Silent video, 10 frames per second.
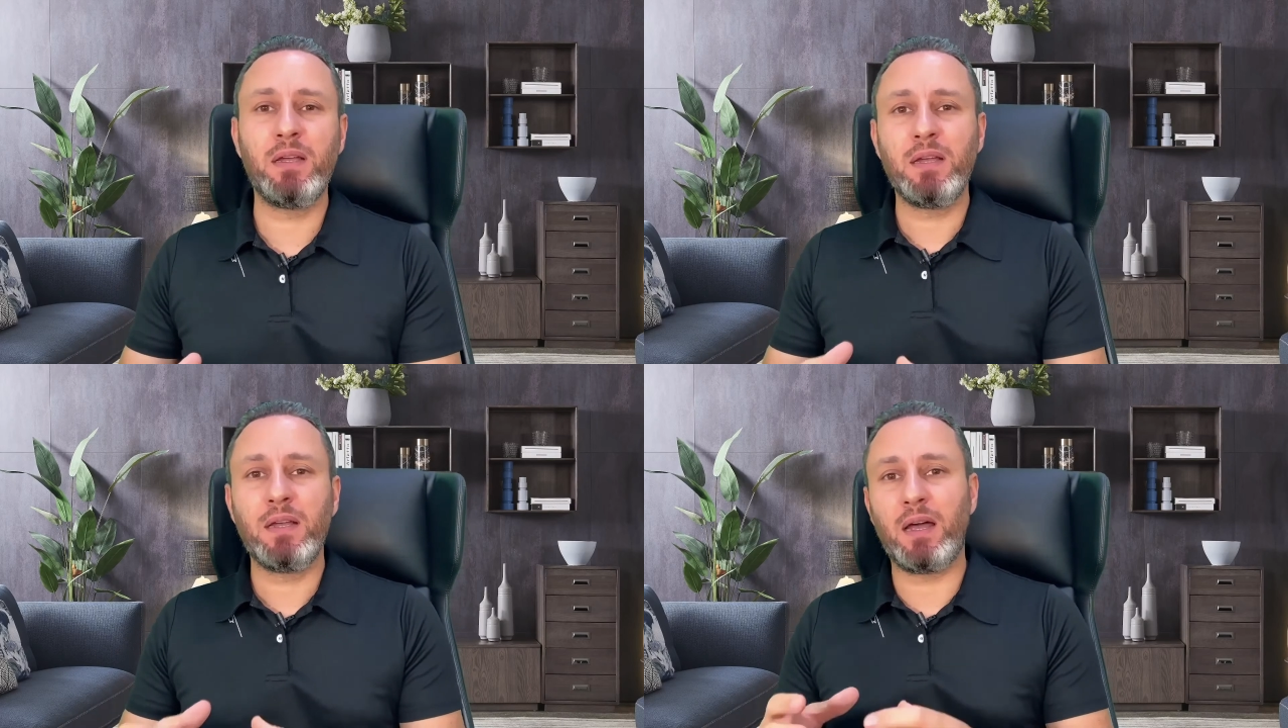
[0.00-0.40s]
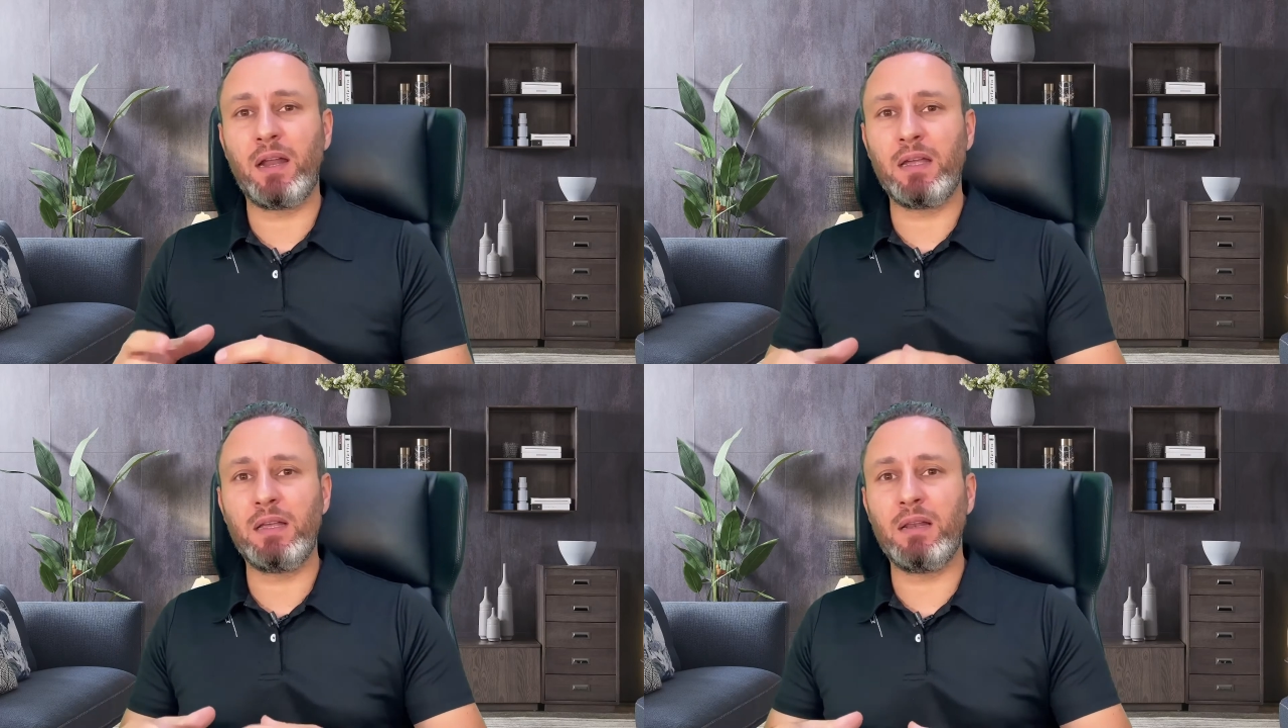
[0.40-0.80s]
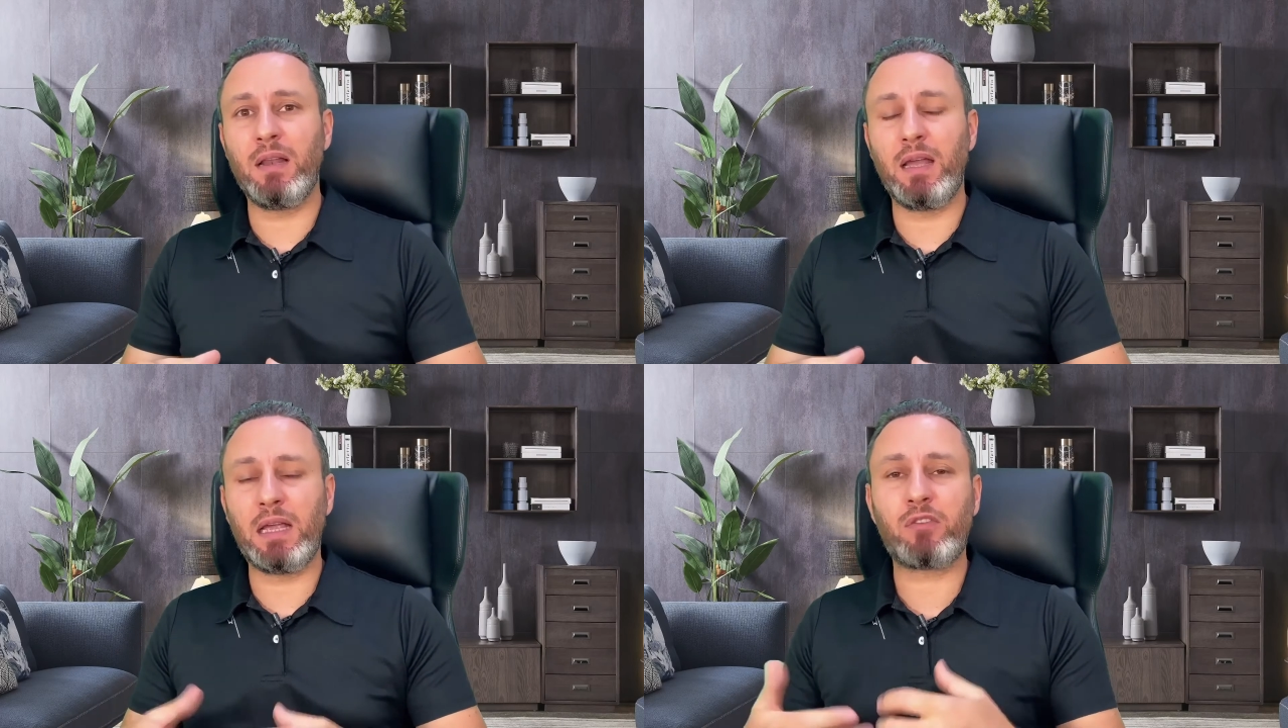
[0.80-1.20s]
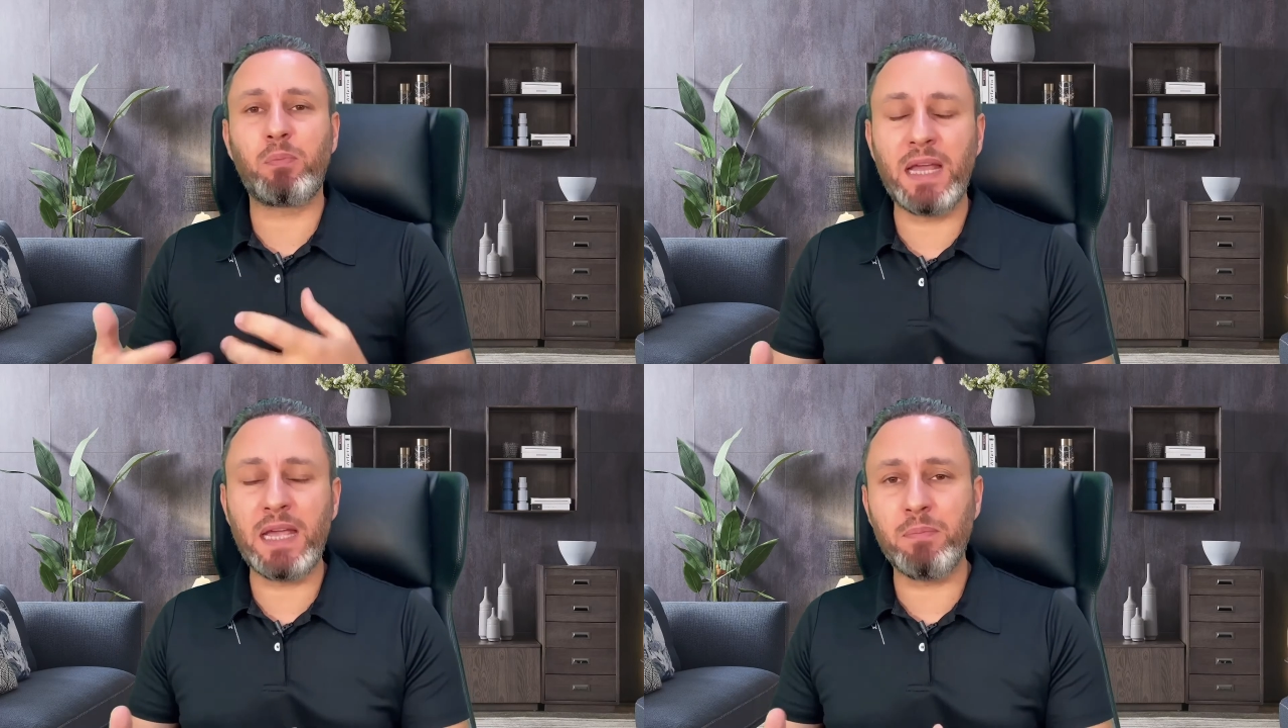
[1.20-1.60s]
and I
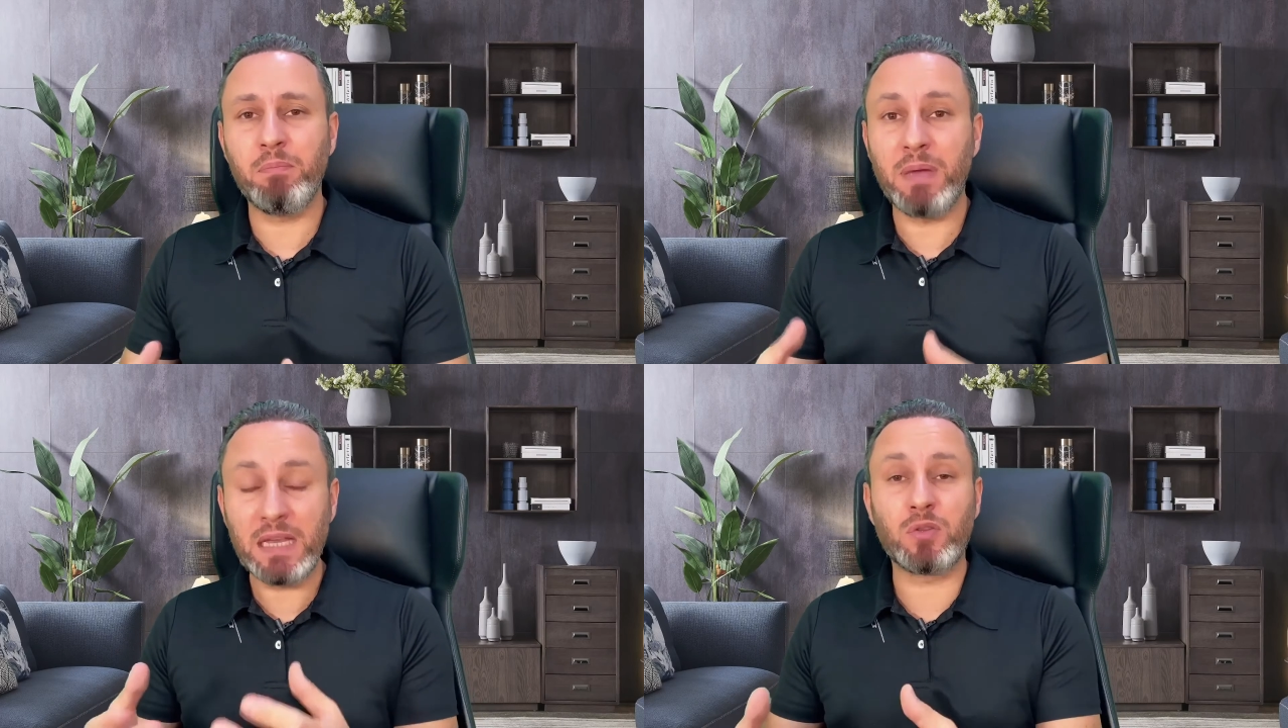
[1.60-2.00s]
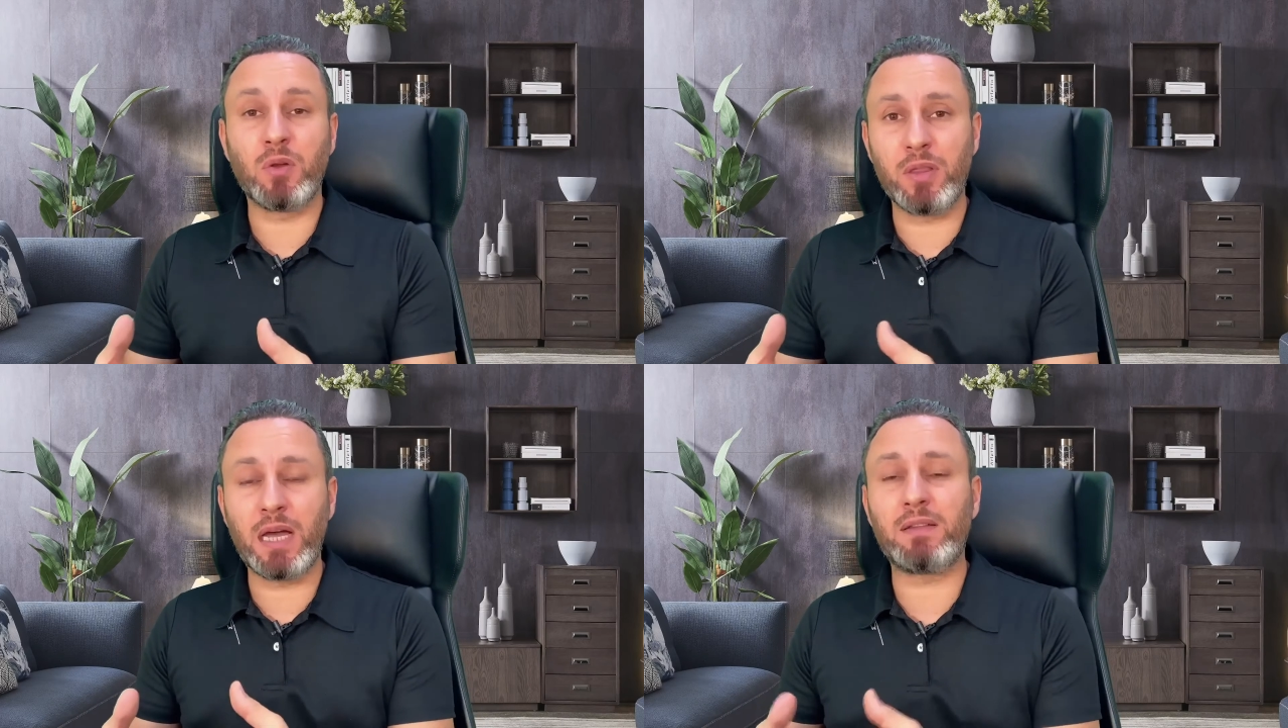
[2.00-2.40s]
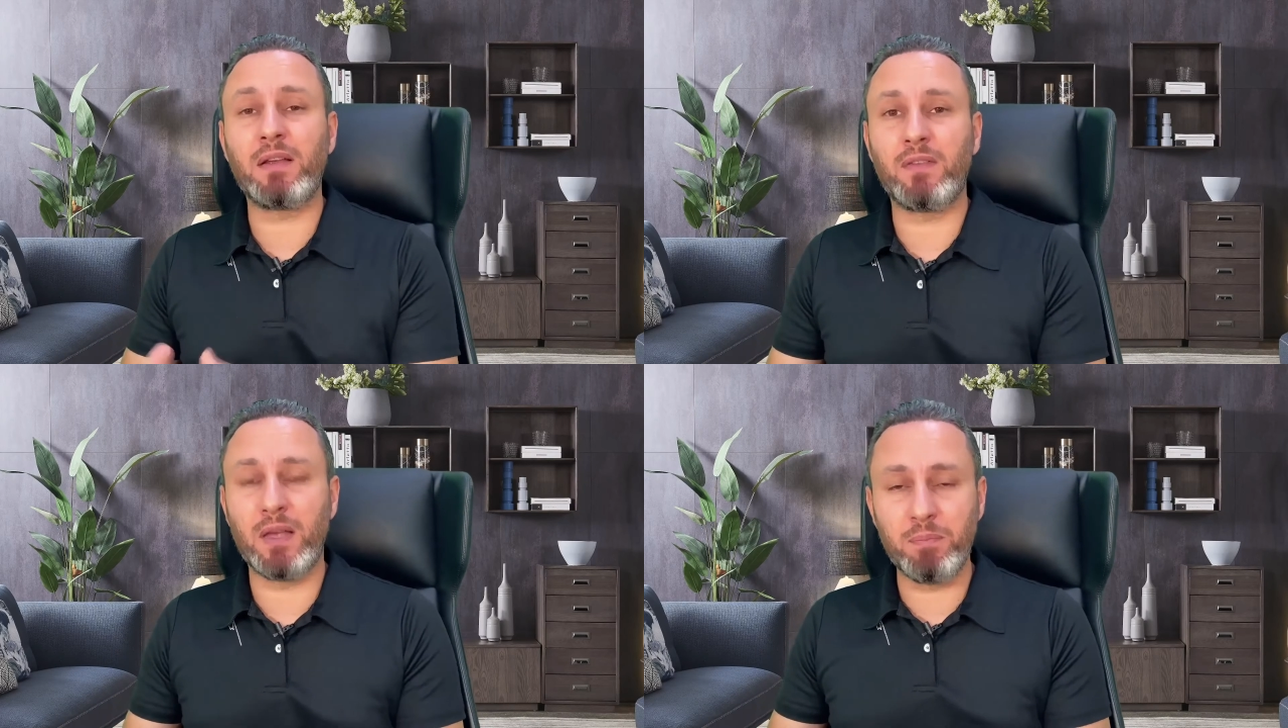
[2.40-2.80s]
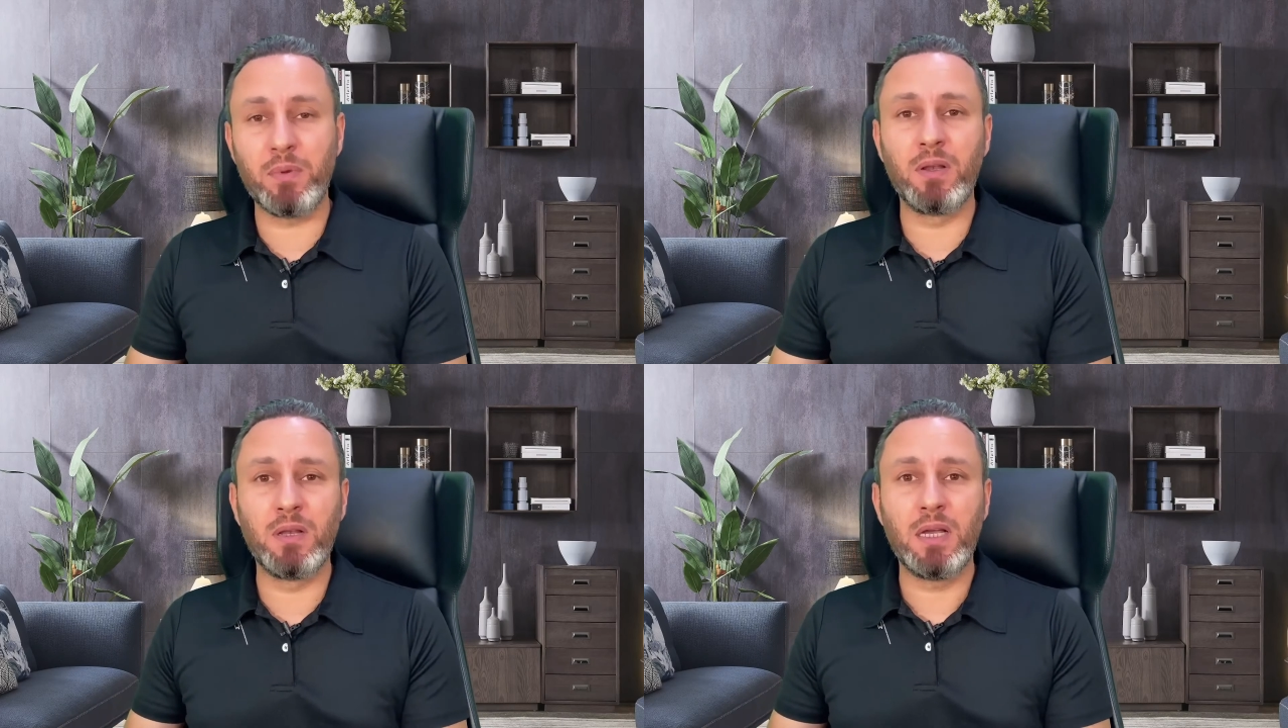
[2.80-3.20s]
explain based on that example,